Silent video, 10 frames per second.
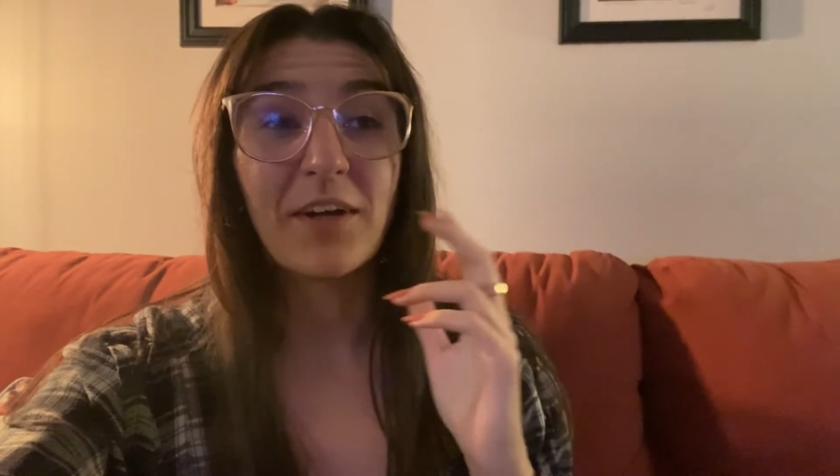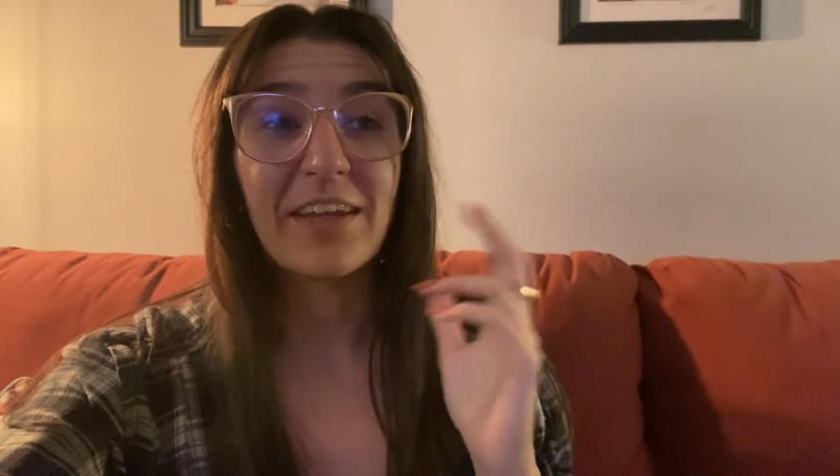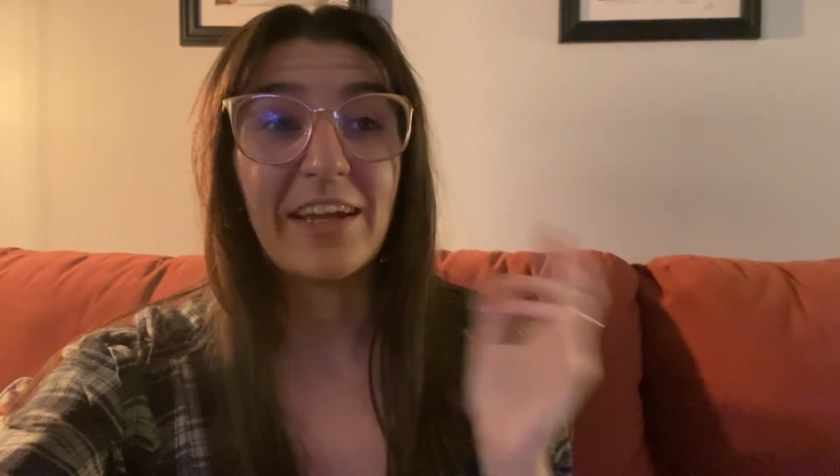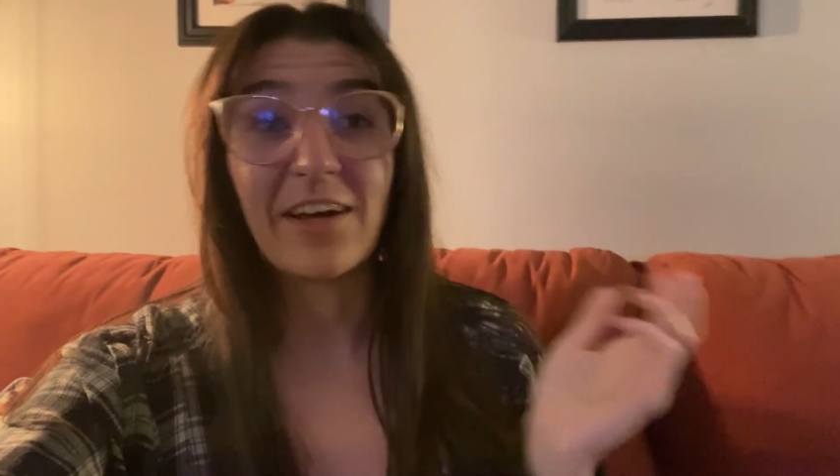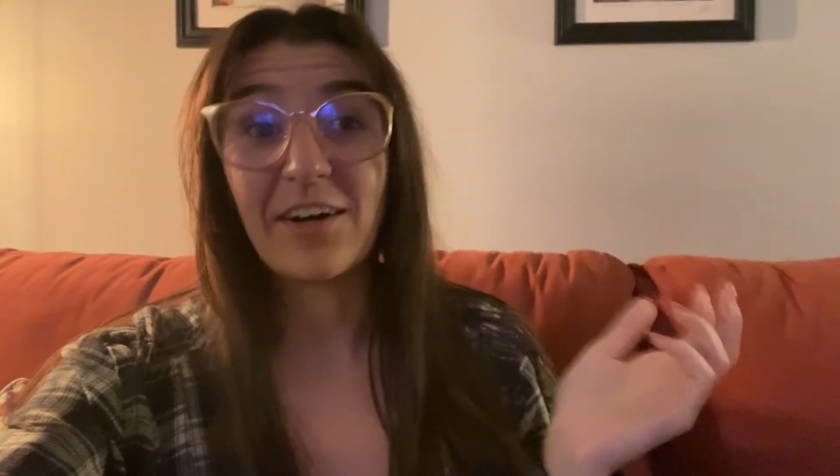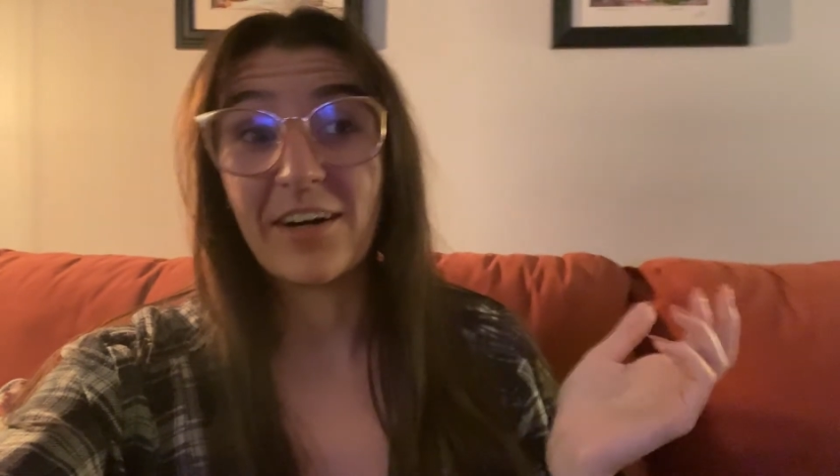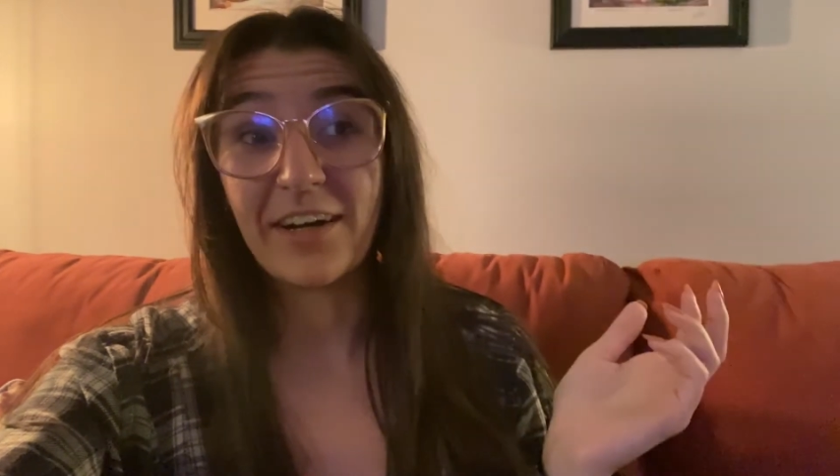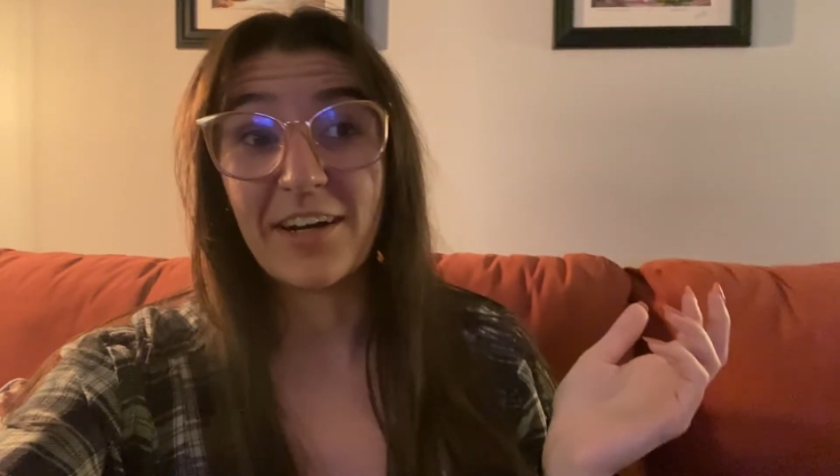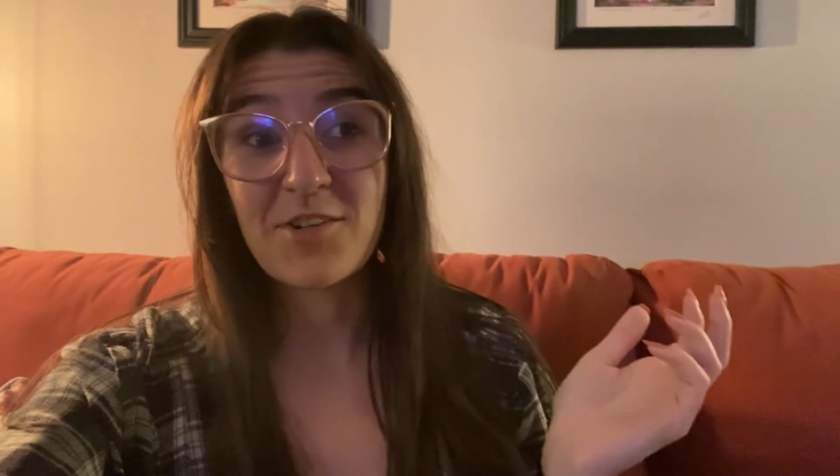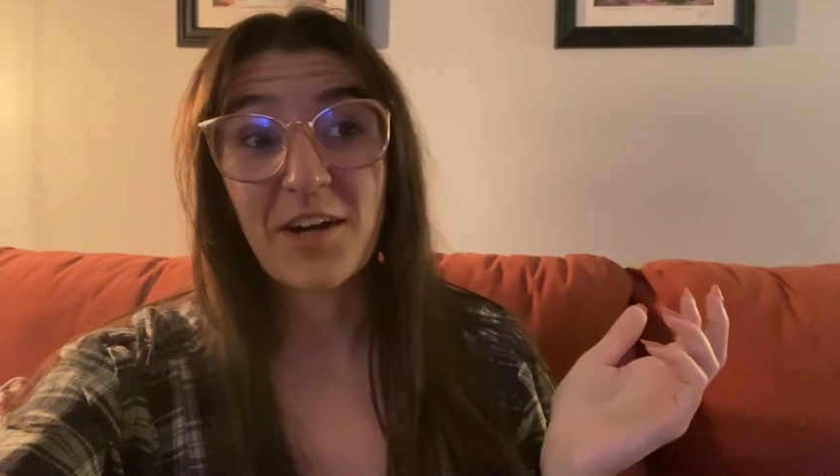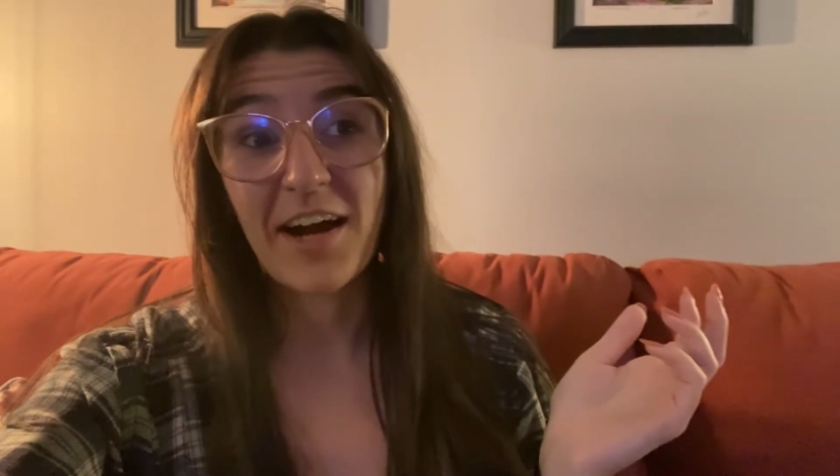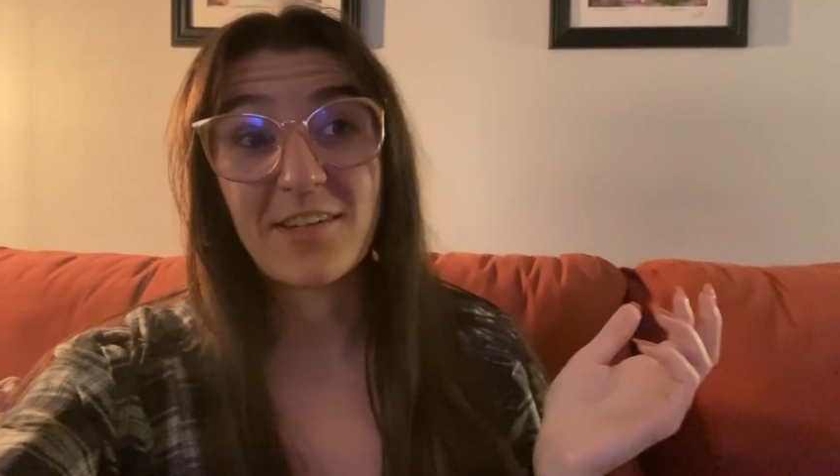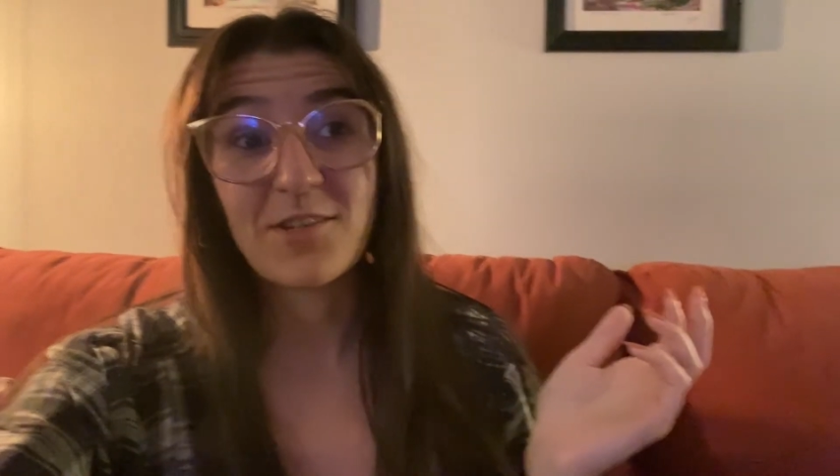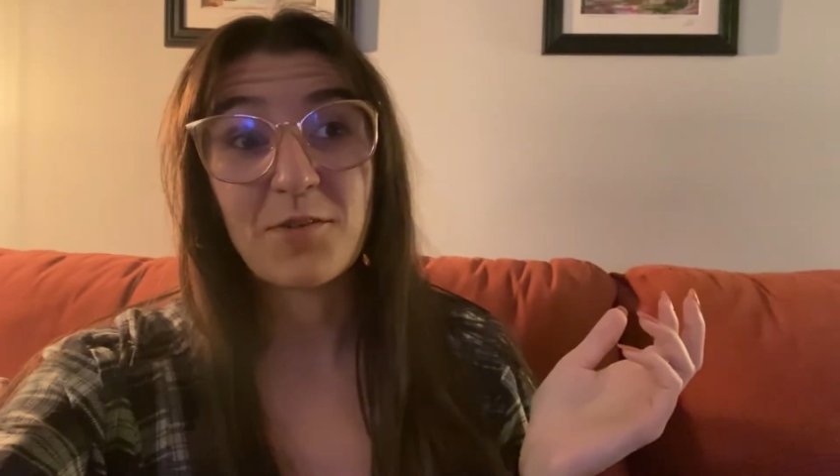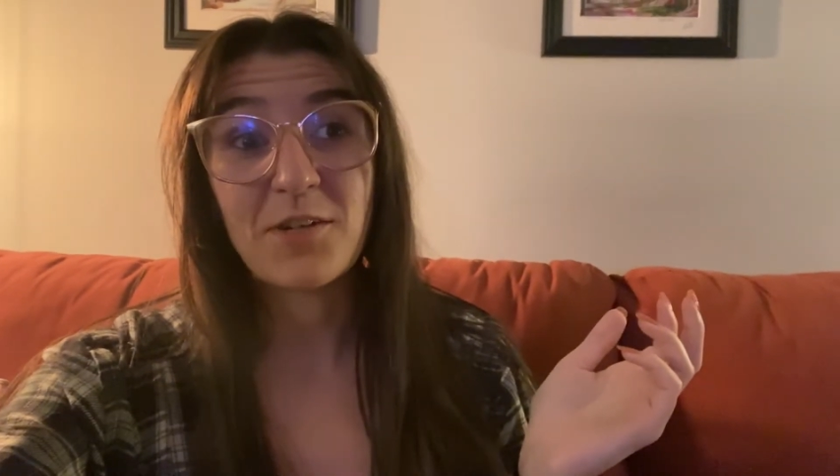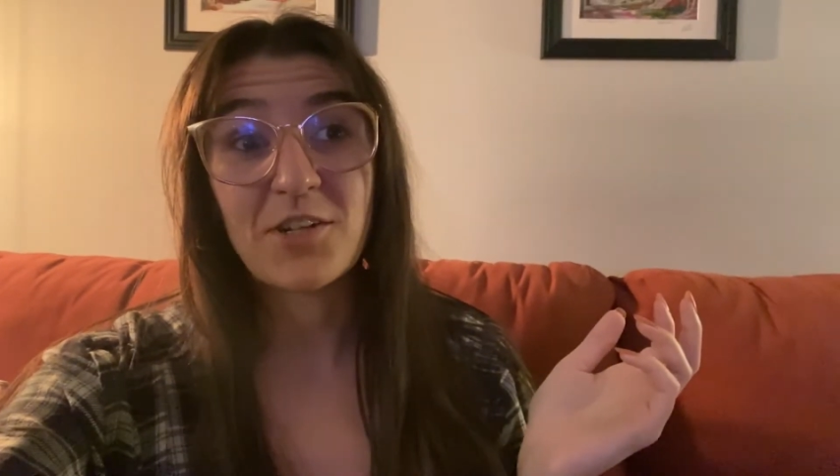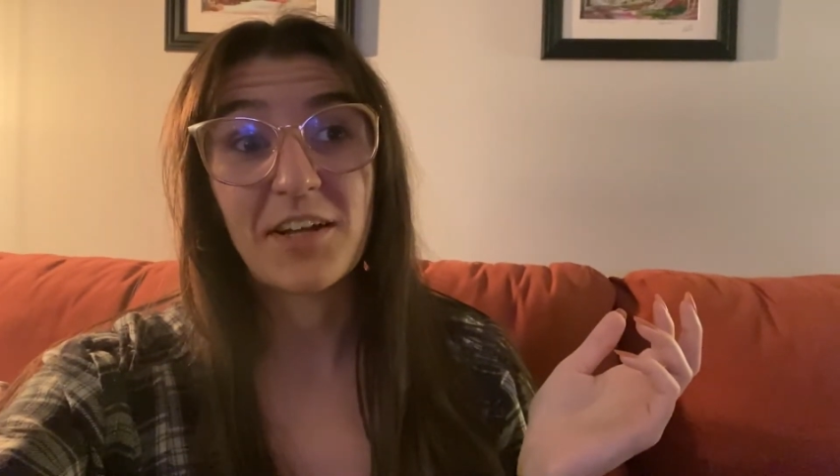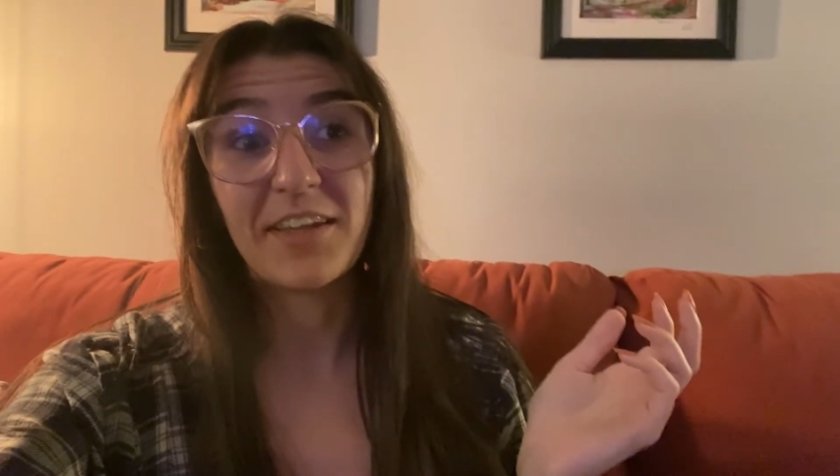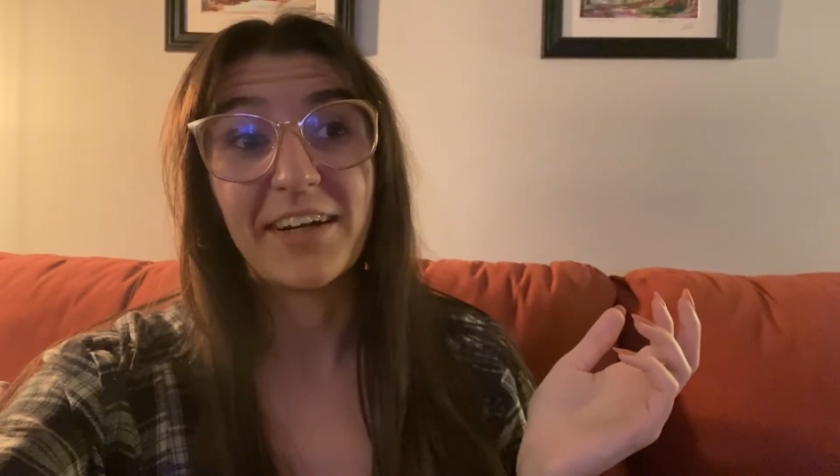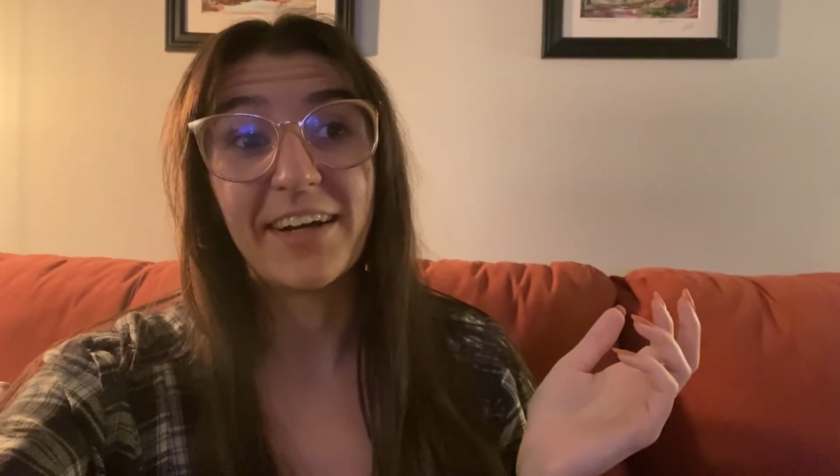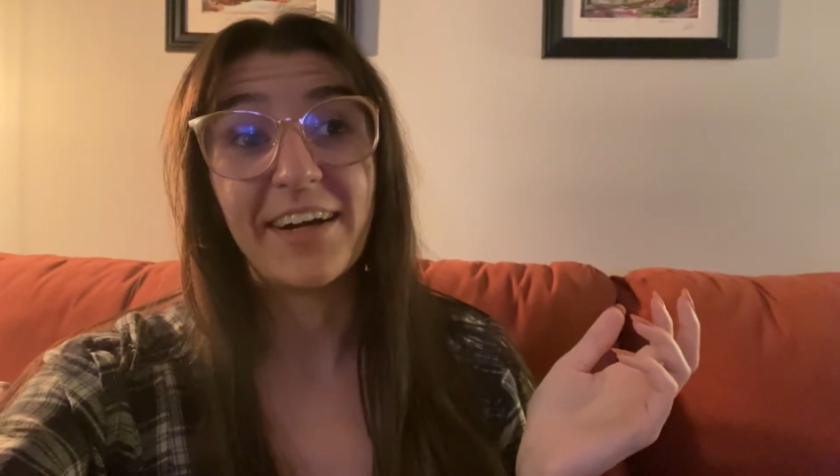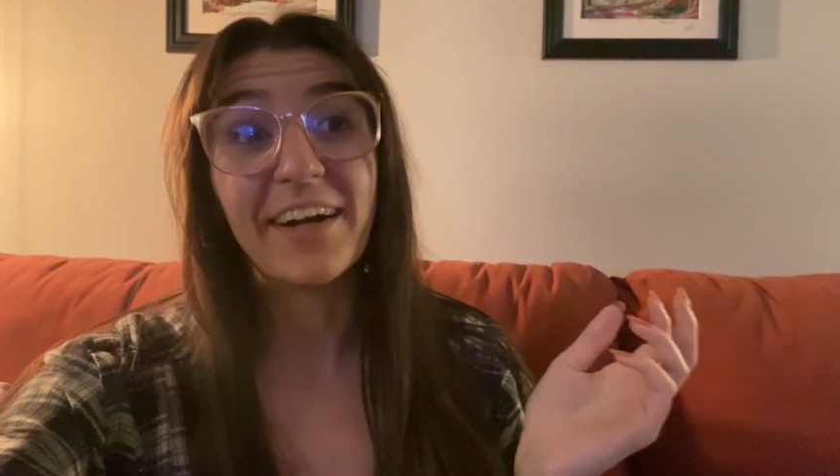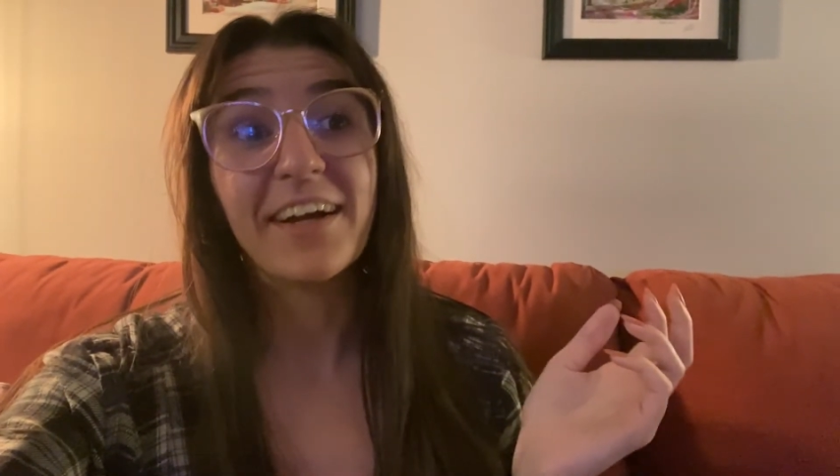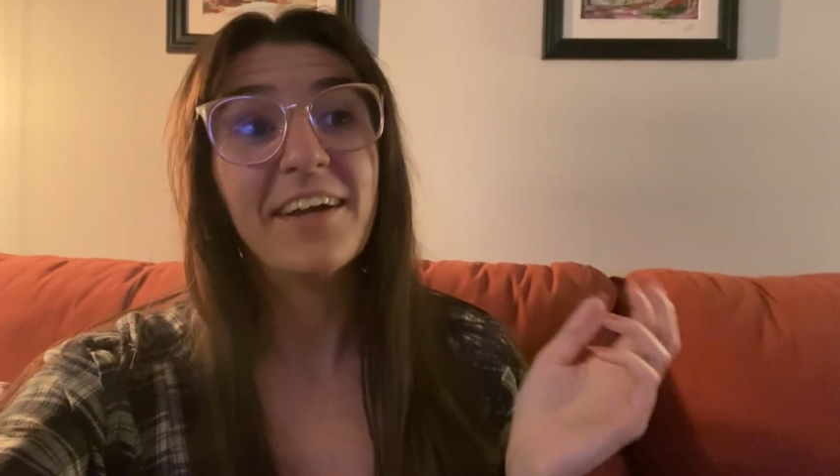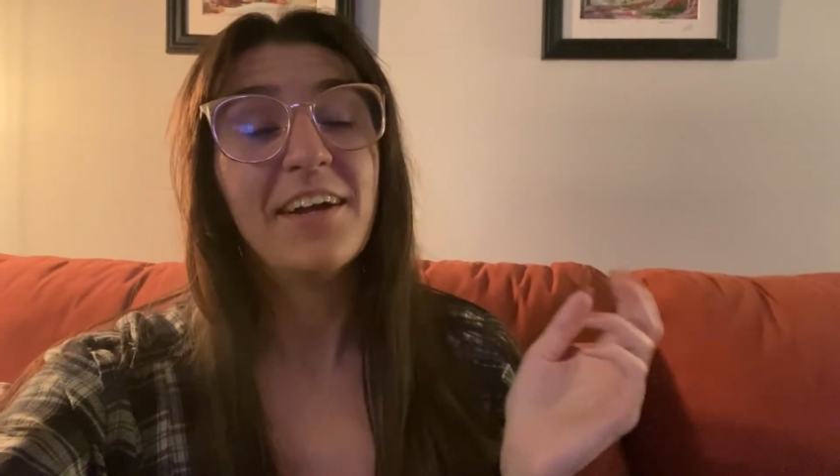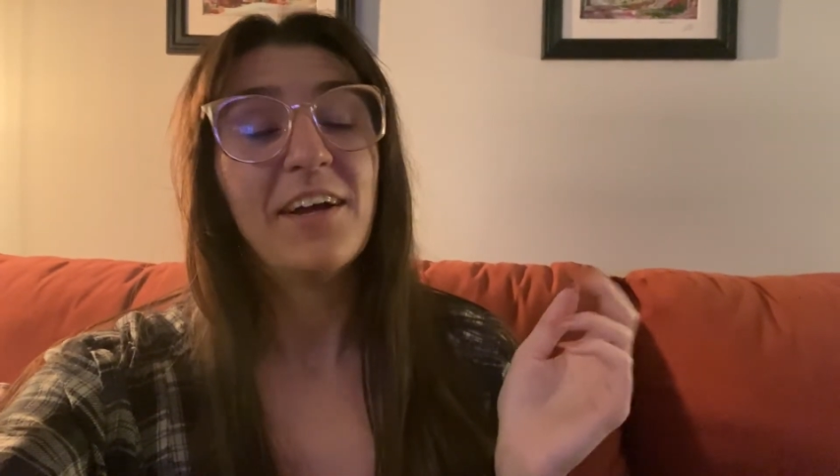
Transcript: like are attracted to each other,